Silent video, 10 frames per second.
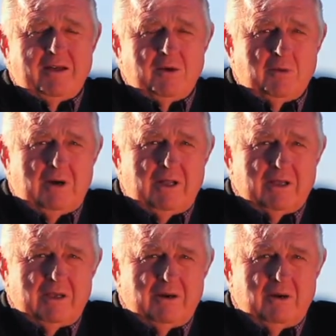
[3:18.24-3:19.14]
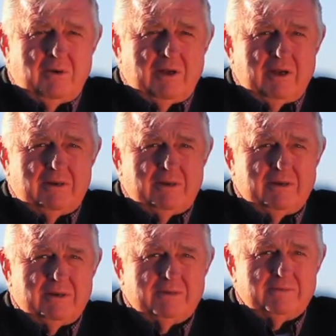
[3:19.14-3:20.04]
Well, you know,
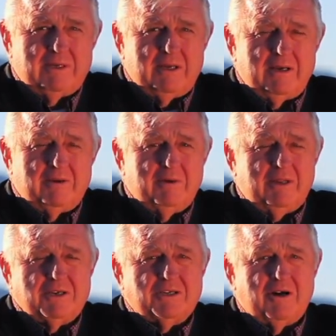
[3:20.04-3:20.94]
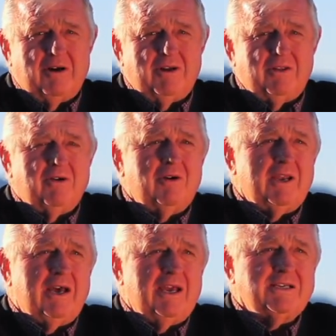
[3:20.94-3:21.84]
it really started in the early
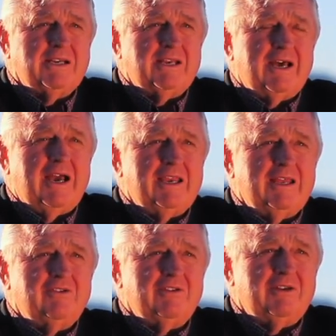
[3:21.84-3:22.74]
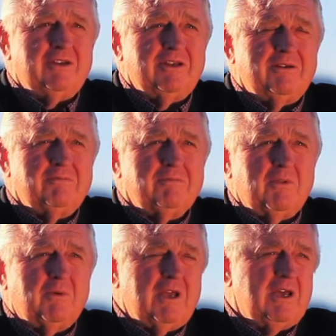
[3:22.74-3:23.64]
1990s, and
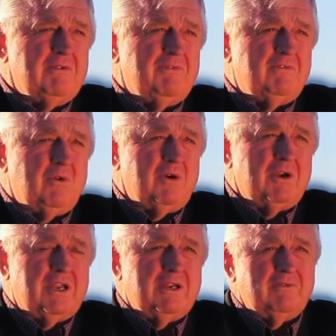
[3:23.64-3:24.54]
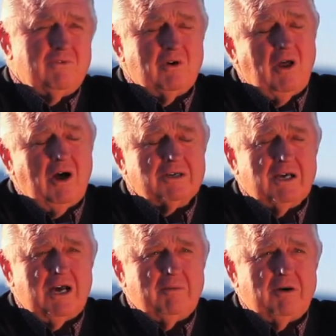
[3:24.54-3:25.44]
we have, for a long
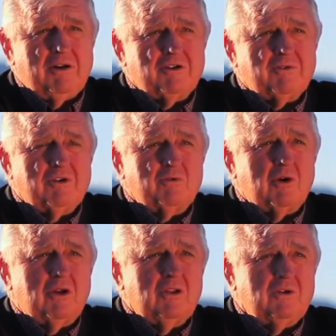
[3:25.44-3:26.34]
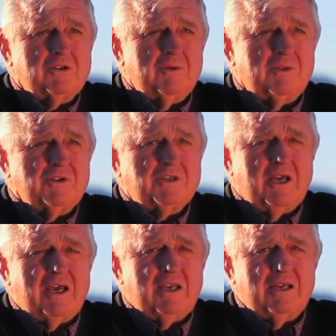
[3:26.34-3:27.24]
time, our district has worked closely with the
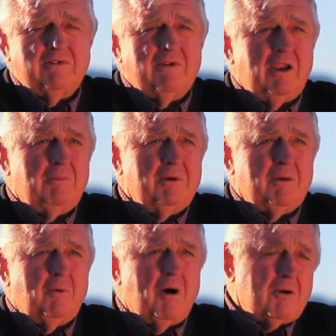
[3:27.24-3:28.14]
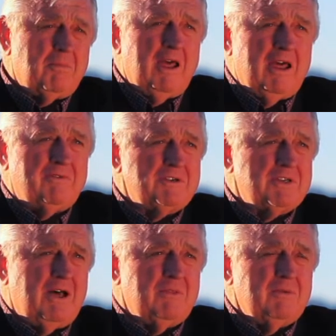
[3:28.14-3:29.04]
state in developing a water plan for
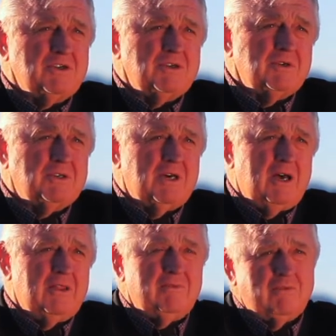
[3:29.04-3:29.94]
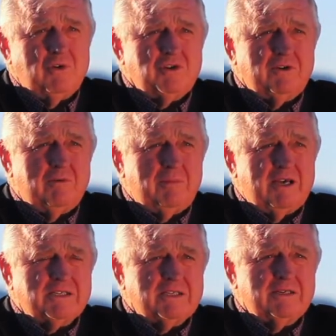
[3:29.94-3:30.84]
southwest Utah and the Virgin River
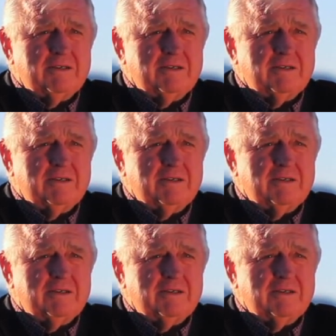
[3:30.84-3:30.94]
Basin.